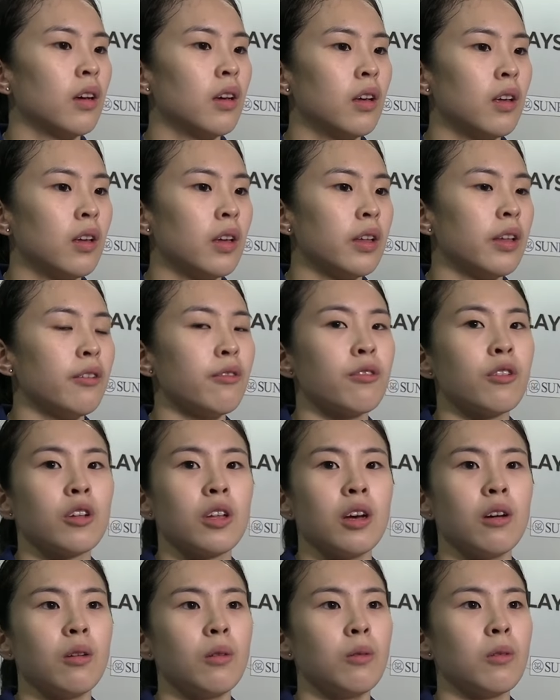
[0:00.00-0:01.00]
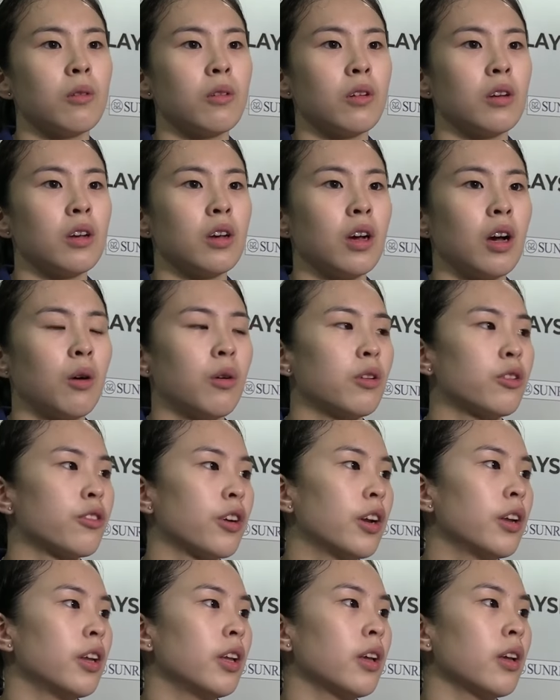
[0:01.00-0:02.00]
I think for now, our
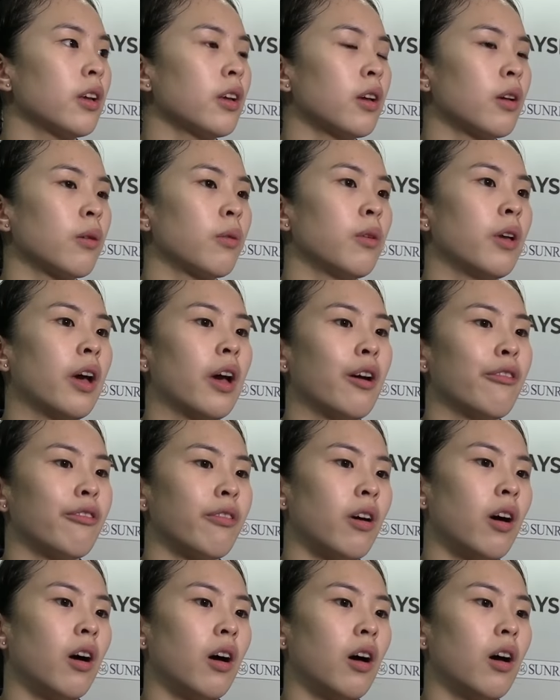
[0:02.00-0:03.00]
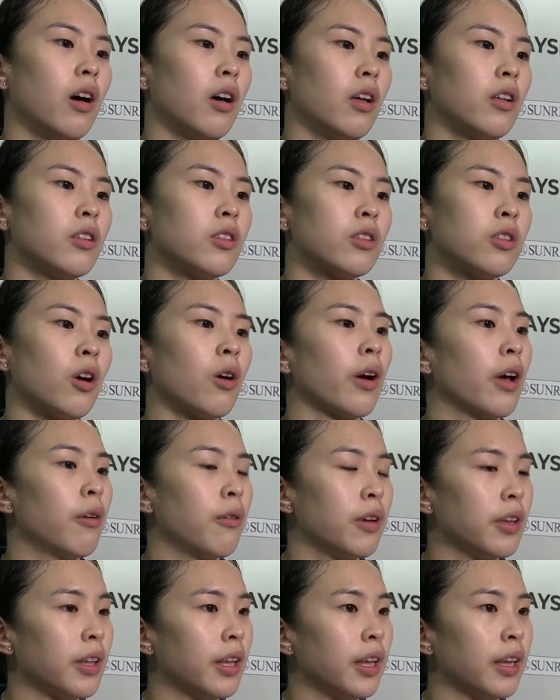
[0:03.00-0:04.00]
training, we have talk
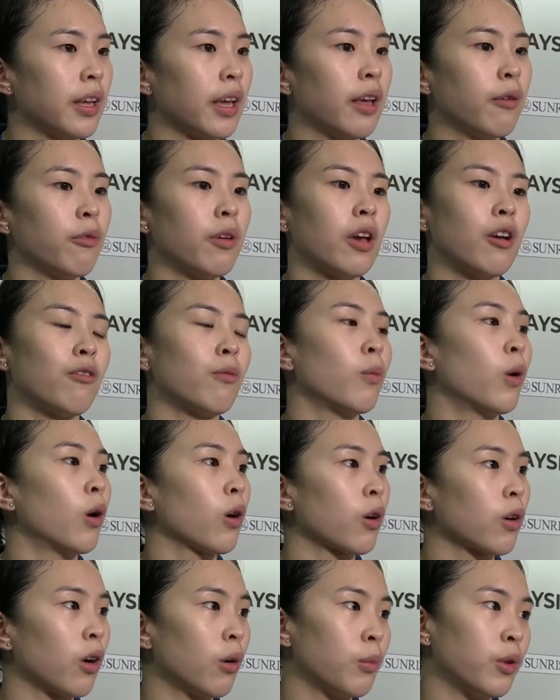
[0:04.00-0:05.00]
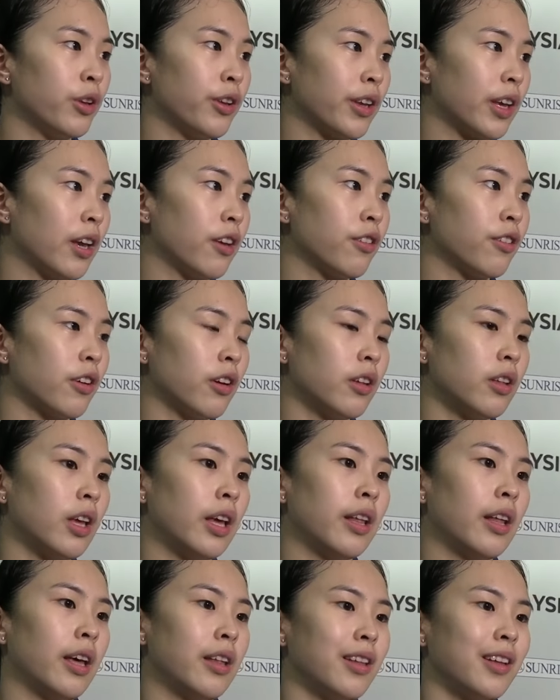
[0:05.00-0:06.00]
everything and we have more communication,
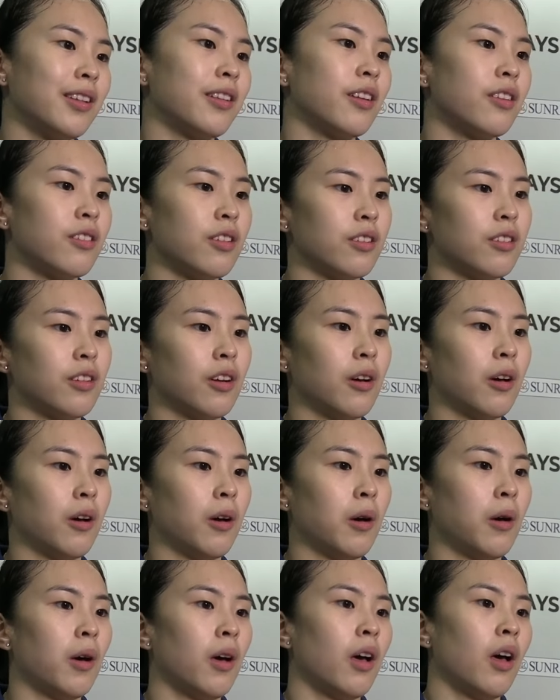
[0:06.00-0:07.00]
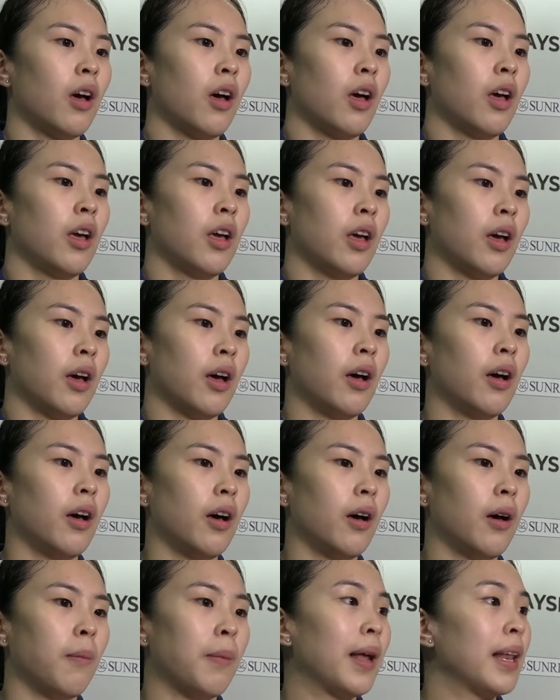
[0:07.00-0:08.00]
and I think this is the
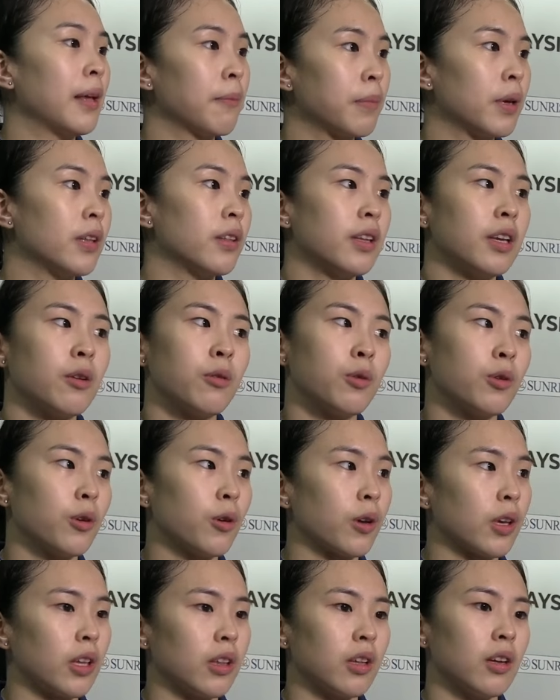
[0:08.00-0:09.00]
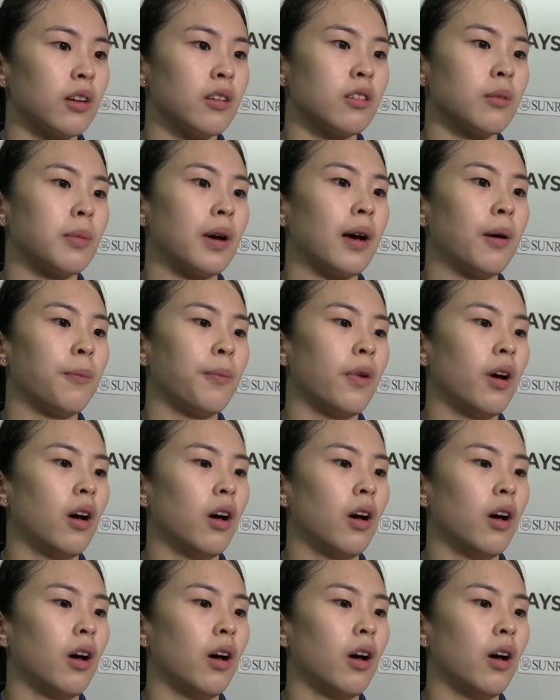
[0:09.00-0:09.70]
paling penting untuk kita sebab